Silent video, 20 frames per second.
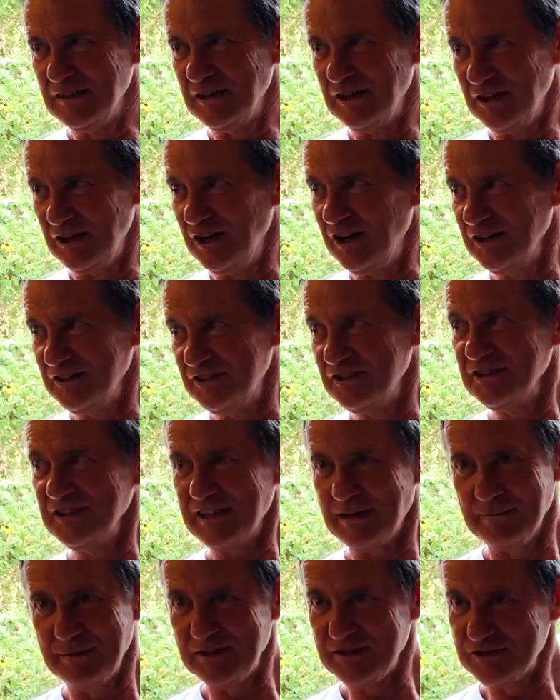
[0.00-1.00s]
I didn't
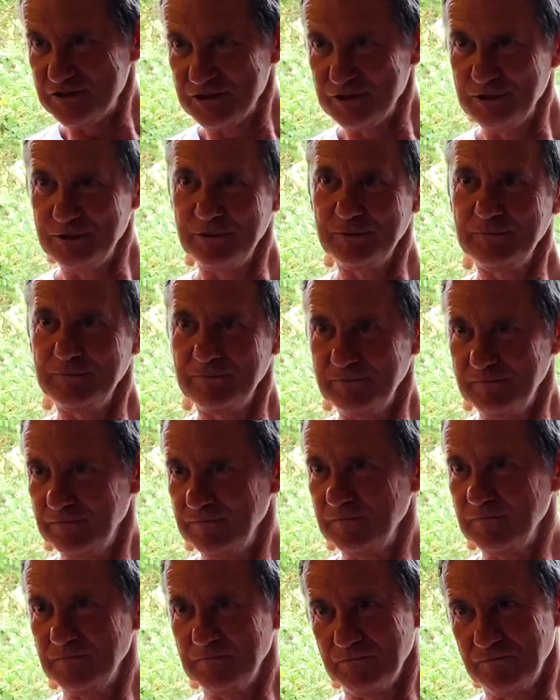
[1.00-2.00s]
come into
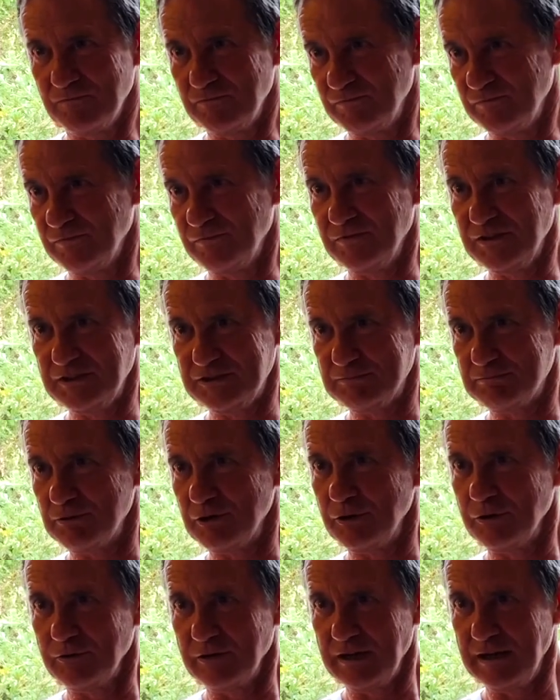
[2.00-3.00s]
this
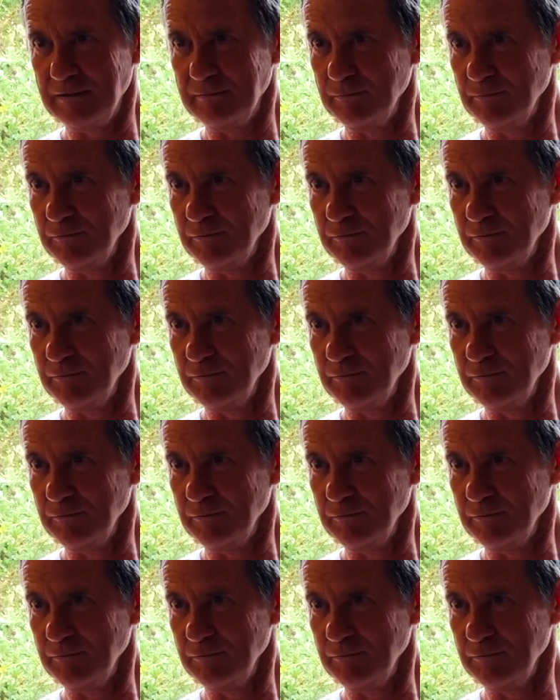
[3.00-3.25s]
program